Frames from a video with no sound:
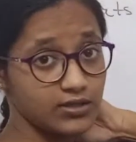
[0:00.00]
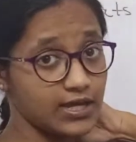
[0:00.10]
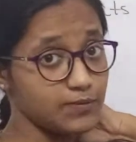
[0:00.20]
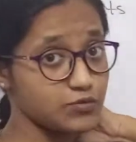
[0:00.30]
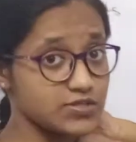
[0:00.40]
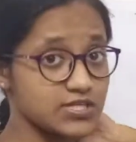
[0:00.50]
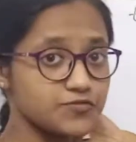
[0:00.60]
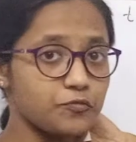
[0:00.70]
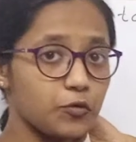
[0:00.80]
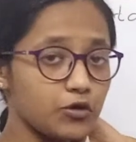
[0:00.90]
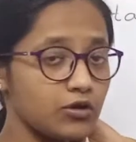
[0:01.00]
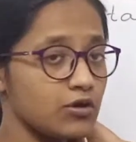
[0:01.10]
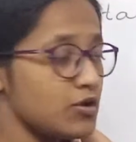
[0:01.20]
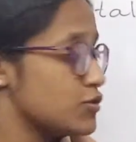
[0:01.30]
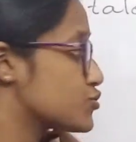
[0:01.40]
the inputs as 4.
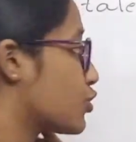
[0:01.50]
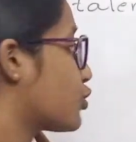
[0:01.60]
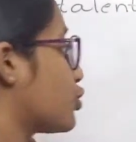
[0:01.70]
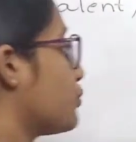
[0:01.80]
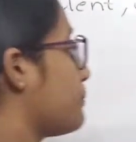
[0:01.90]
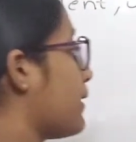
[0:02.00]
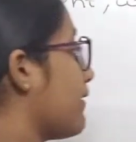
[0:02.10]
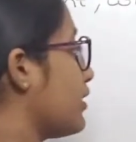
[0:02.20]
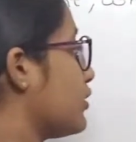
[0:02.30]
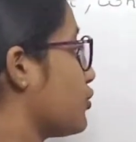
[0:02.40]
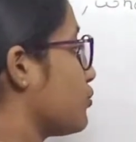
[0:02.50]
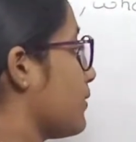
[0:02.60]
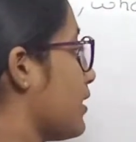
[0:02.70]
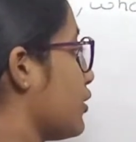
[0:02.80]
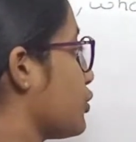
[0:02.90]
So 2 power
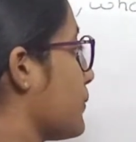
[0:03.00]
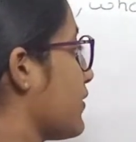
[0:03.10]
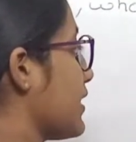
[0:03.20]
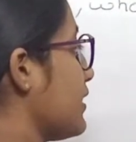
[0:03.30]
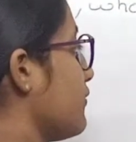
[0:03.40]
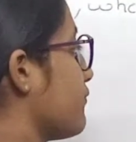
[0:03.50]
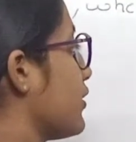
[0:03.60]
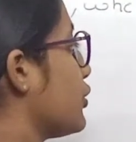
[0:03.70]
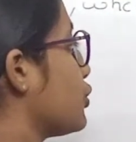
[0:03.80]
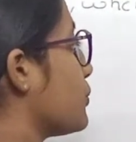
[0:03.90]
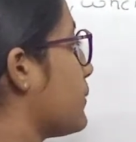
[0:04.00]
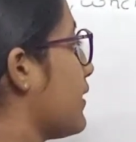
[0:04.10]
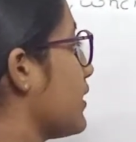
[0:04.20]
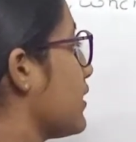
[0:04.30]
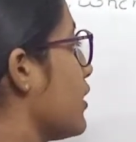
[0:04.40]
n, where 2
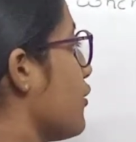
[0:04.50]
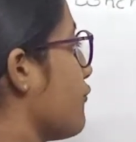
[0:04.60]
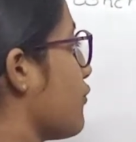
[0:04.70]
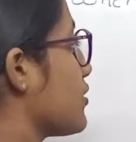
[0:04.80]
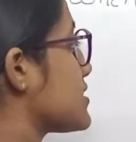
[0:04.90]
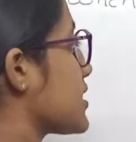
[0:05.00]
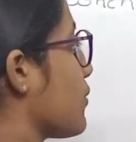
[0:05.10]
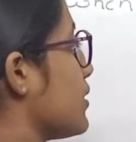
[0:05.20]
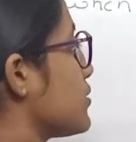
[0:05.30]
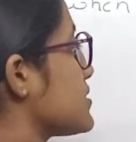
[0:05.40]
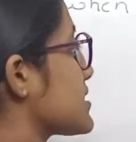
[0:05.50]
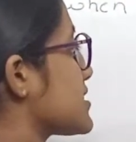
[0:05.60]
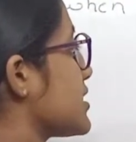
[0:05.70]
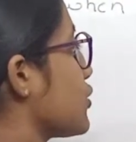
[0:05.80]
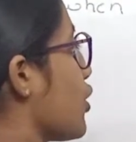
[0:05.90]
power 4 is equal to
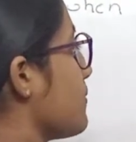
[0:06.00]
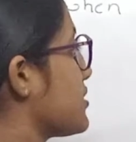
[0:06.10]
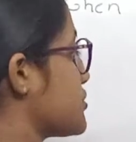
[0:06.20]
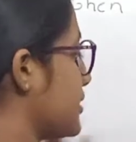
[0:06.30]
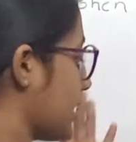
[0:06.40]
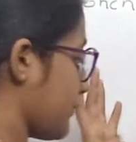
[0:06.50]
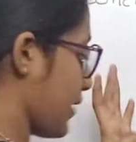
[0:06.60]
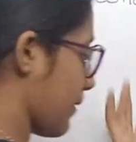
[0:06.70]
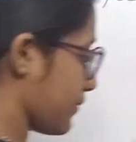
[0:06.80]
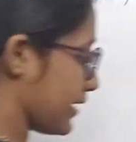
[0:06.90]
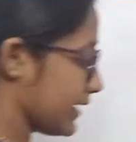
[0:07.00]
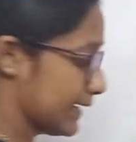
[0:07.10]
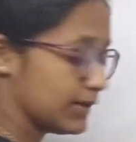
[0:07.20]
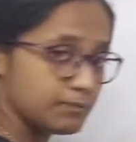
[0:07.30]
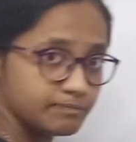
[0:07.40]
16 combination that we obtained
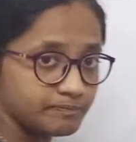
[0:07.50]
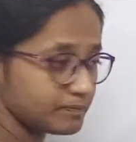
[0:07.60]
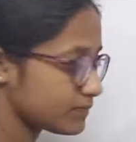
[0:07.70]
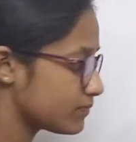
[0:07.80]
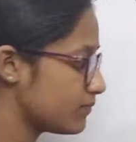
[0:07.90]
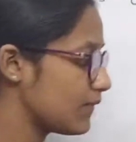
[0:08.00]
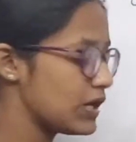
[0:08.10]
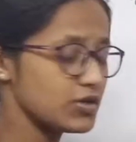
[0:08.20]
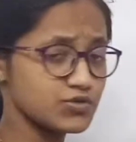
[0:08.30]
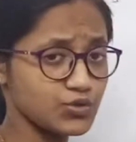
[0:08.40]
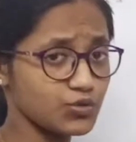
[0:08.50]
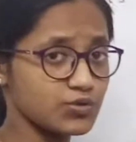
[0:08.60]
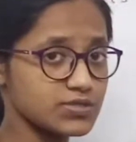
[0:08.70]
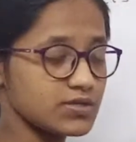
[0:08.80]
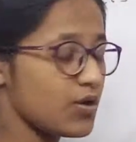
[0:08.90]
here. So
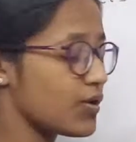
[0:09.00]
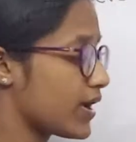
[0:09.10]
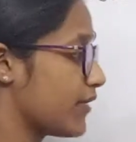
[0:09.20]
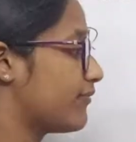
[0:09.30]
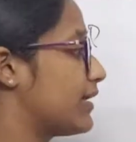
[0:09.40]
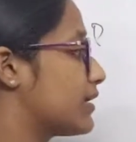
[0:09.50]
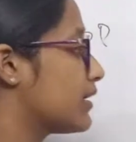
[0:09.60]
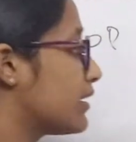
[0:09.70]
those. Okay, fine.